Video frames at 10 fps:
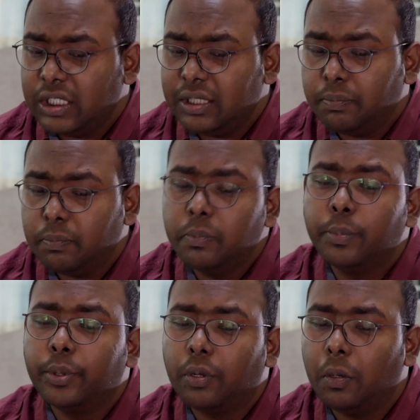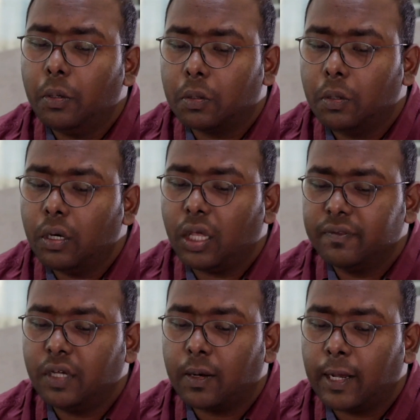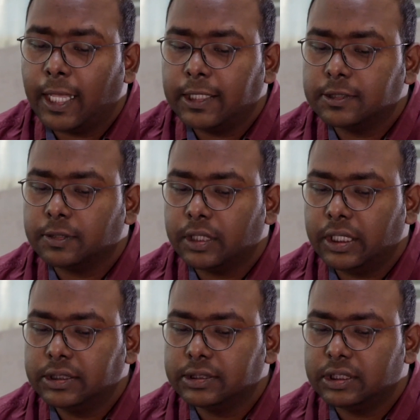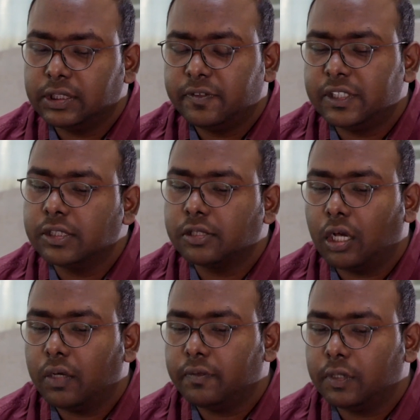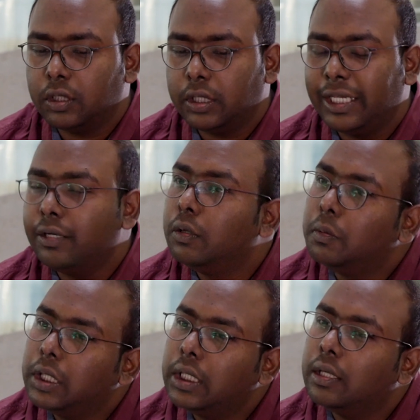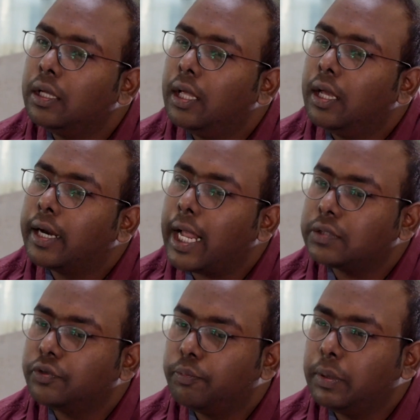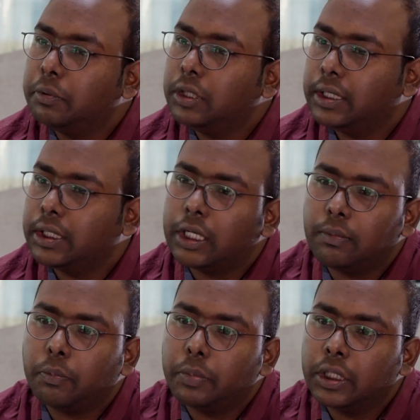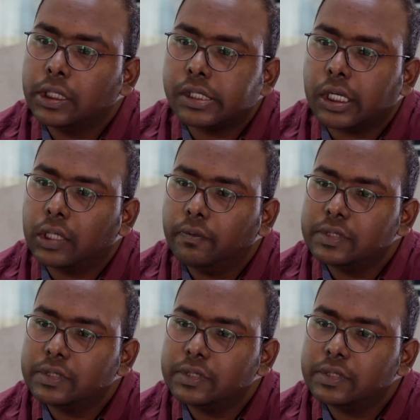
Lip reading: The core goal of the organization is first of including grassroots people in the development initiative.